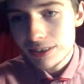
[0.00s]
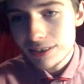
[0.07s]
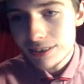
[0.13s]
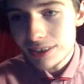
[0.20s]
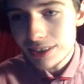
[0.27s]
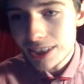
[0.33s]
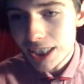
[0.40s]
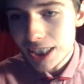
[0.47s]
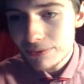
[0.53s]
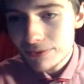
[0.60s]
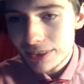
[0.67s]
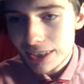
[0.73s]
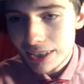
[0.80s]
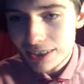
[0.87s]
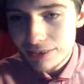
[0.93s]
Does he have...
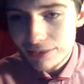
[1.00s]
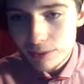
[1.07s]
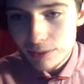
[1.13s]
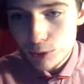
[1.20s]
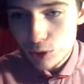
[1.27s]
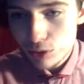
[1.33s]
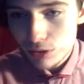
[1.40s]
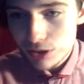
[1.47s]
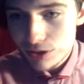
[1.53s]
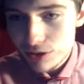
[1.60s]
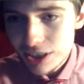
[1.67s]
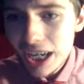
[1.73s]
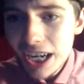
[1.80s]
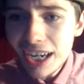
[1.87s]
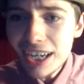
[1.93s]
Are there any more
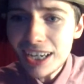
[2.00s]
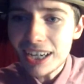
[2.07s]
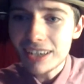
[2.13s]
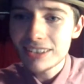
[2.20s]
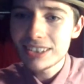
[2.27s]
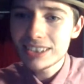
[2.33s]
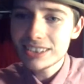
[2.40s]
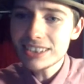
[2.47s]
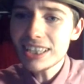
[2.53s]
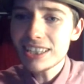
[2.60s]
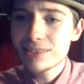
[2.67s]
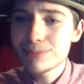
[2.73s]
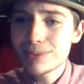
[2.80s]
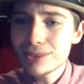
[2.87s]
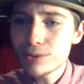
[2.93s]
questions?
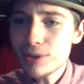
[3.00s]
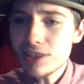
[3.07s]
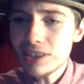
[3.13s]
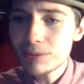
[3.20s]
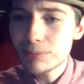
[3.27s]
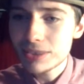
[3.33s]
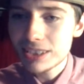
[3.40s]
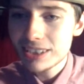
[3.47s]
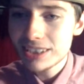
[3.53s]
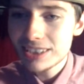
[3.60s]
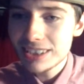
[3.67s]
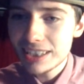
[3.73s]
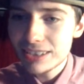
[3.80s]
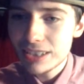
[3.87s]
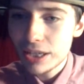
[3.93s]
Yes, Mr. Williams. He
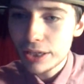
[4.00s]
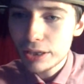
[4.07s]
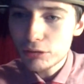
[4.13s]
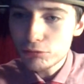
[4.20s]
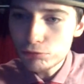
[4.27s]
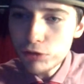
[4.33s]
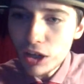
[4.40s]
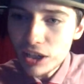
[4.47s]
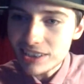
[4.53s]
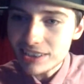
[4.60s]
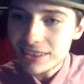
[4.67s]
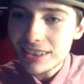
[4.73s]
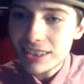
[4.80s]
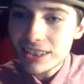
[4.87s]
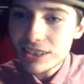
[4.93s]
says,
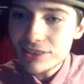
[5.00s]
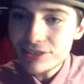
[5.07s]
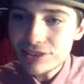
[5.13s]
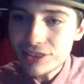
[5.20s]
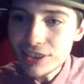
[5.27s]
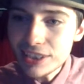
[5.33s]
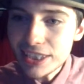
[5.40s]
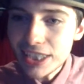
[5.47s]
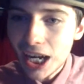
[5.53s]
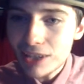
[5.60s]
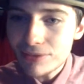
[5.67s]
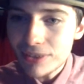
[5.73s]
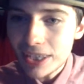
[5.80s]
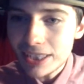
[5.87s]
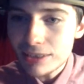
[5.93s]
Ryan, do you
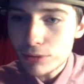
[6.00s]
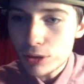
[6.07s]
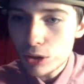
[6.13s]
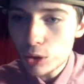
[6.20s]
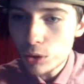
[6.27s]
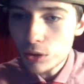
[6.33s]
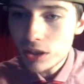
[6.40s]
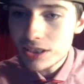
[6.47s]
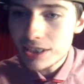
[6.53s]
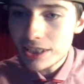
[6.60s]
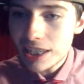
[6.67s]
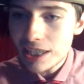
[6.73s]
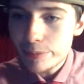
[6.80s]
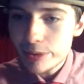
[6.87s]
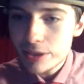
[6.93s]
have any recorded
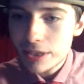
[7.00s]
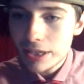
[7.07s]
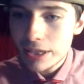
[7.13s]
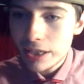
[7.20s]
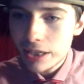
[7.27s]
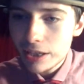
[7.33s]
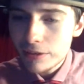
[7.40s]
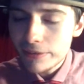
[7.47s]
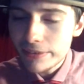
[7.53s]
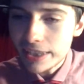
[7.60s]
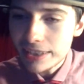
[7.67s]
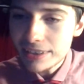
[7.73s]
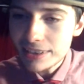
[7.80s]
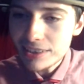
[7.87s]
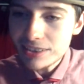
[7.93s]
tapes from the
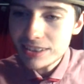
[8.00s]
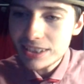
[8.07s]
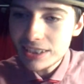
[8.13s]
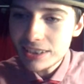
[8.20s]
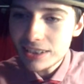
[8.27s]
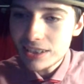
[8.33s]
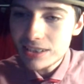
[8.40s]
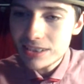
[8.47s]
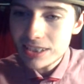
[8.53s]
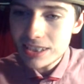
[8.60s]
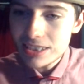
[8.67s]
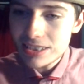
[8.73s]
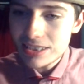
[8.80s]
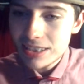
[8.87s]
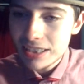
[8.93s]

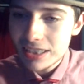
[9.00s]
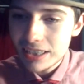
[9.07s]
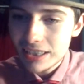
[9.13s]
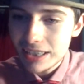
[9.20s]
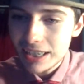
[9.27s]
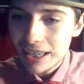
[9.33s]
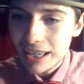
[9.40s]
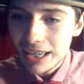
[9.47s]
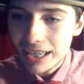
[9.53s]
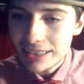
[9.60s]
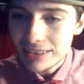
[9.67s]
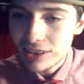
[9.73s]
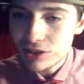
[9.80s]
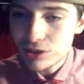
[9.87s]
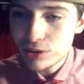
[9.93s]
1990s
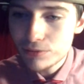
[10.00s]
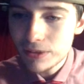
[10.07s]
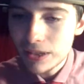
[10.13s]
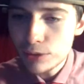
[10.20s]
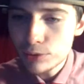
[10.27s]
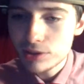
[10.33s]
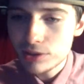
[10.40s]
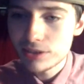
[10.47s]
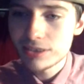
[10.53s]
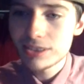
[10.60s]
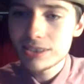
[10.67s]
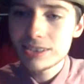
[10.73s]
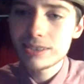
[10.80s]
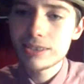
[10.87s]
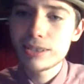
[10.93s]
and the 2000s?